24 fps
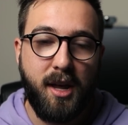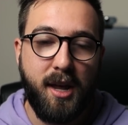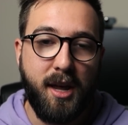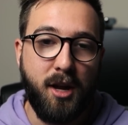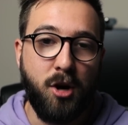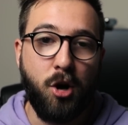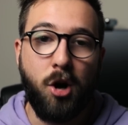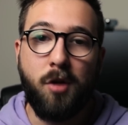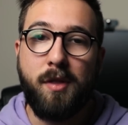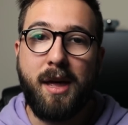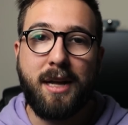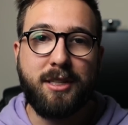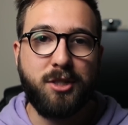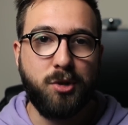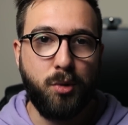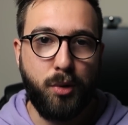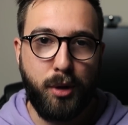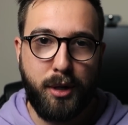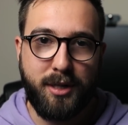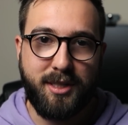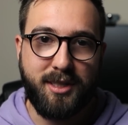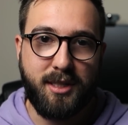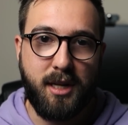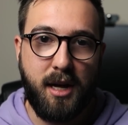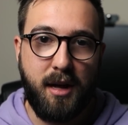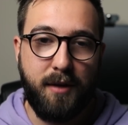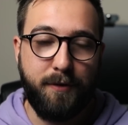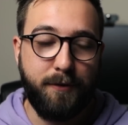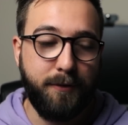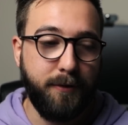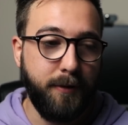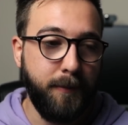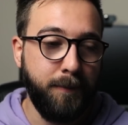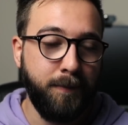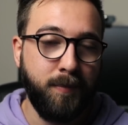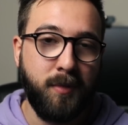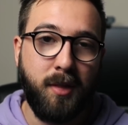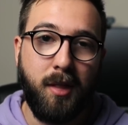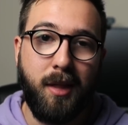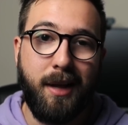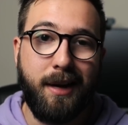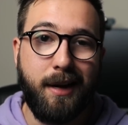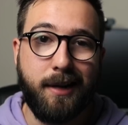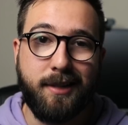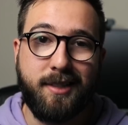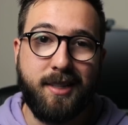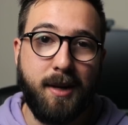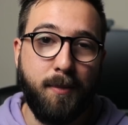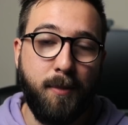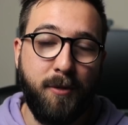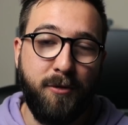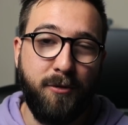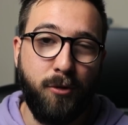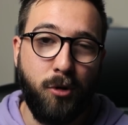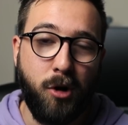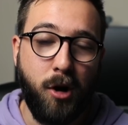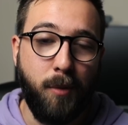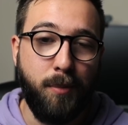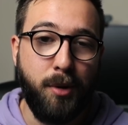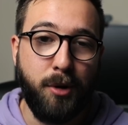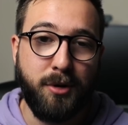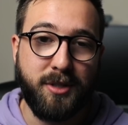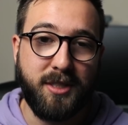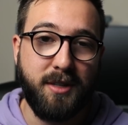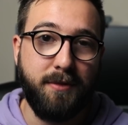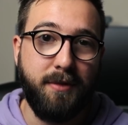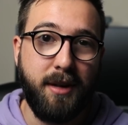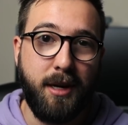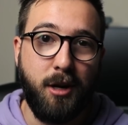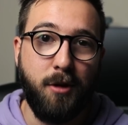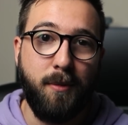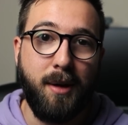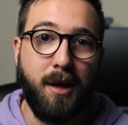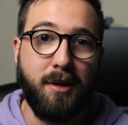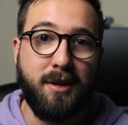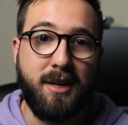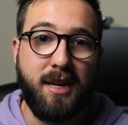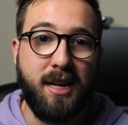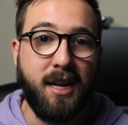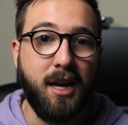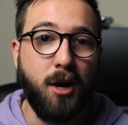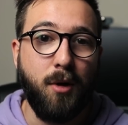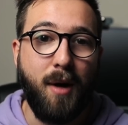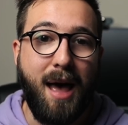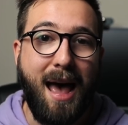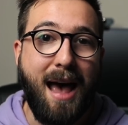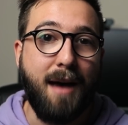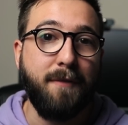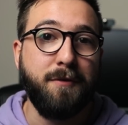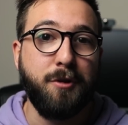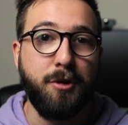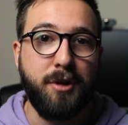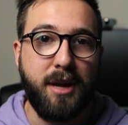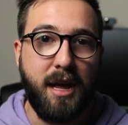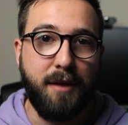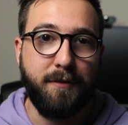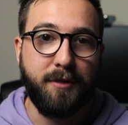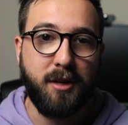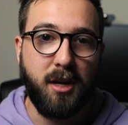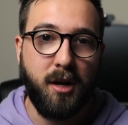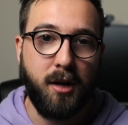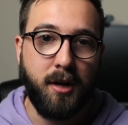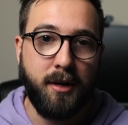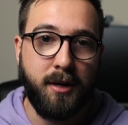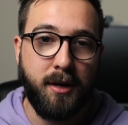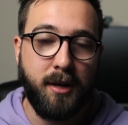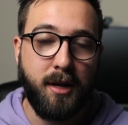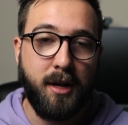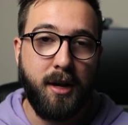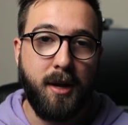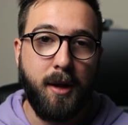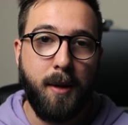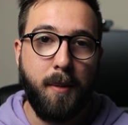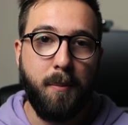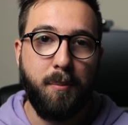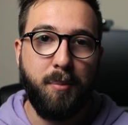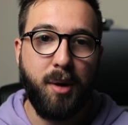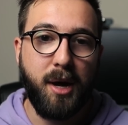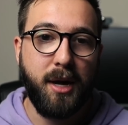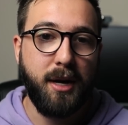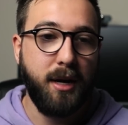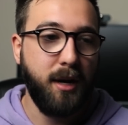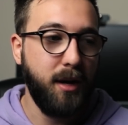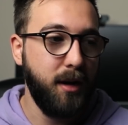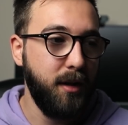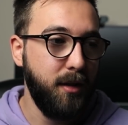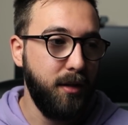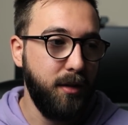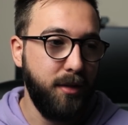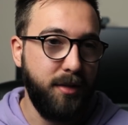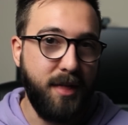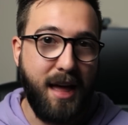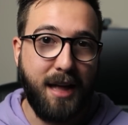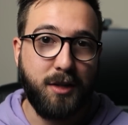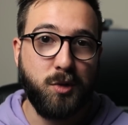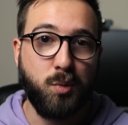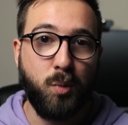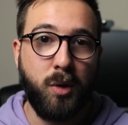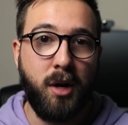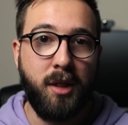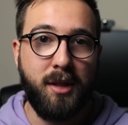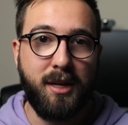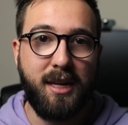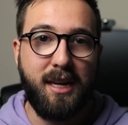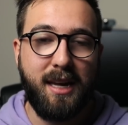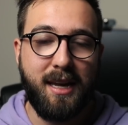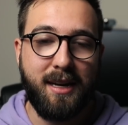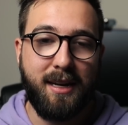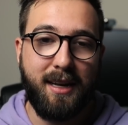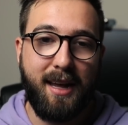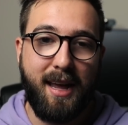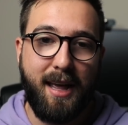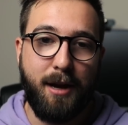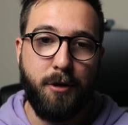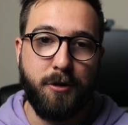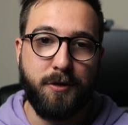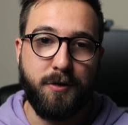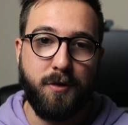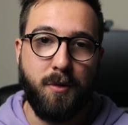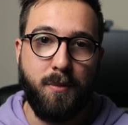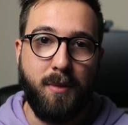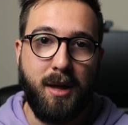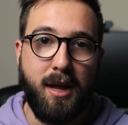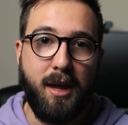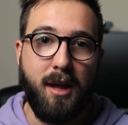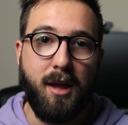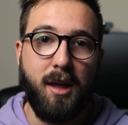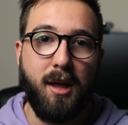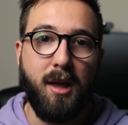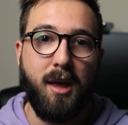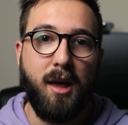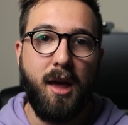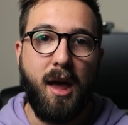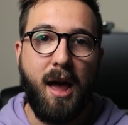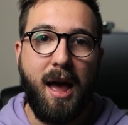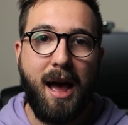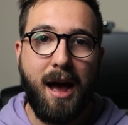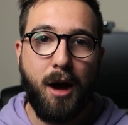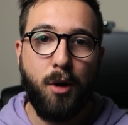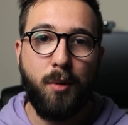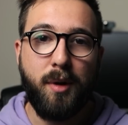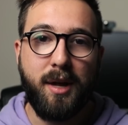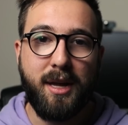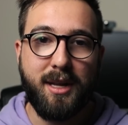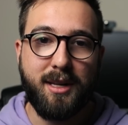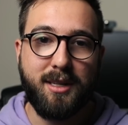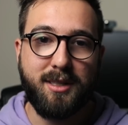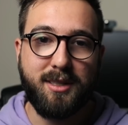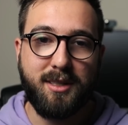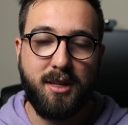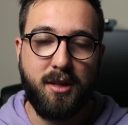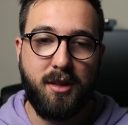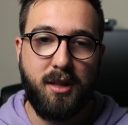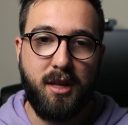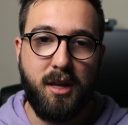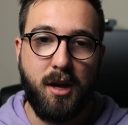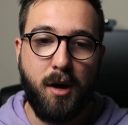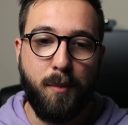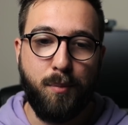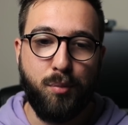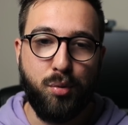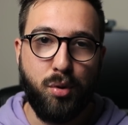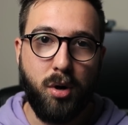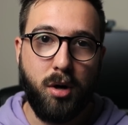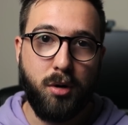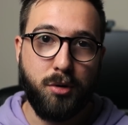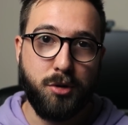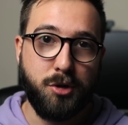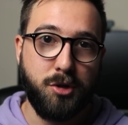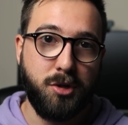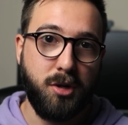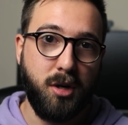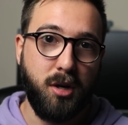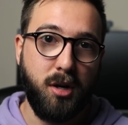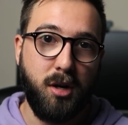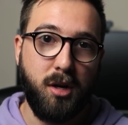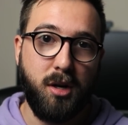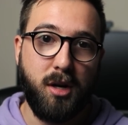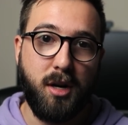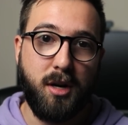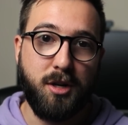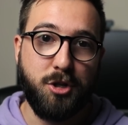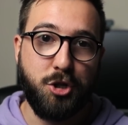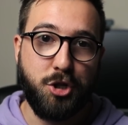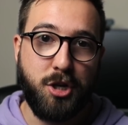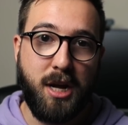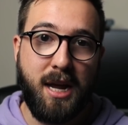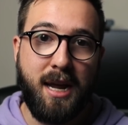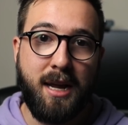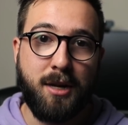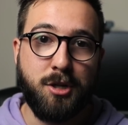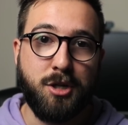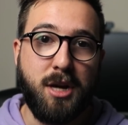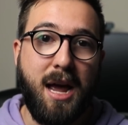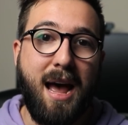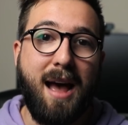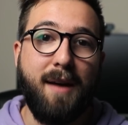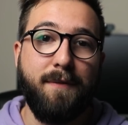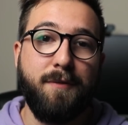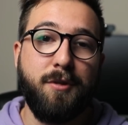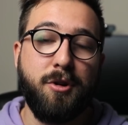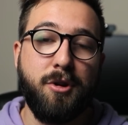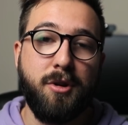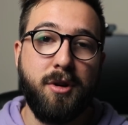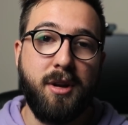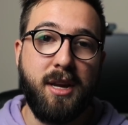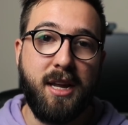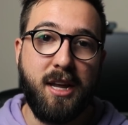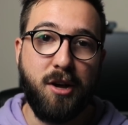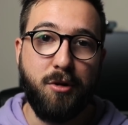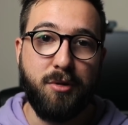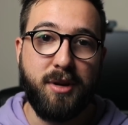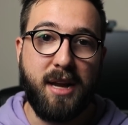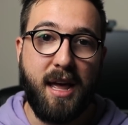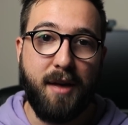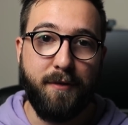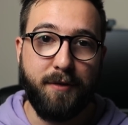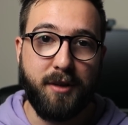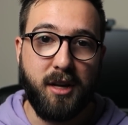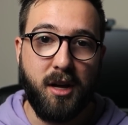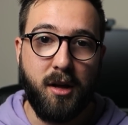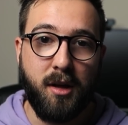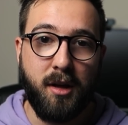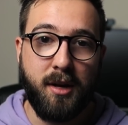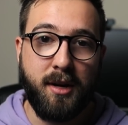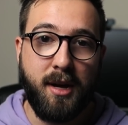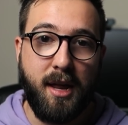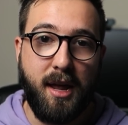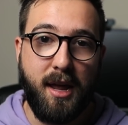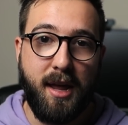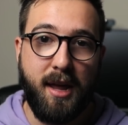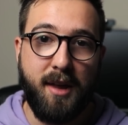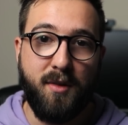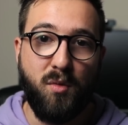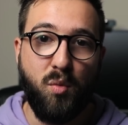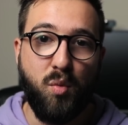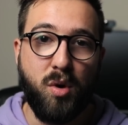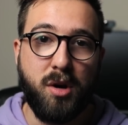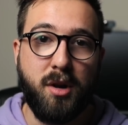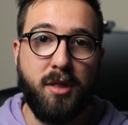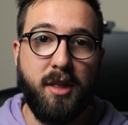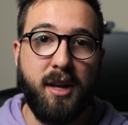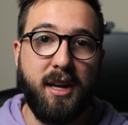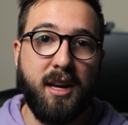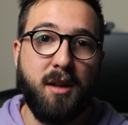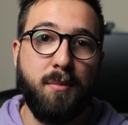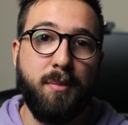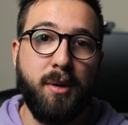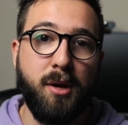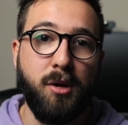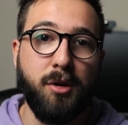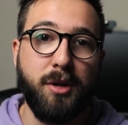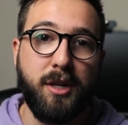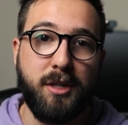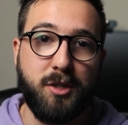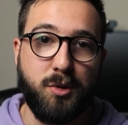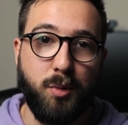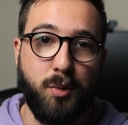and all that sort of stuff. Like I said before, I'll post a video about Neo after DevCon, but that's one of the key indicators for me. How is the approach going to change after Neo DevCon, and what are they going to build in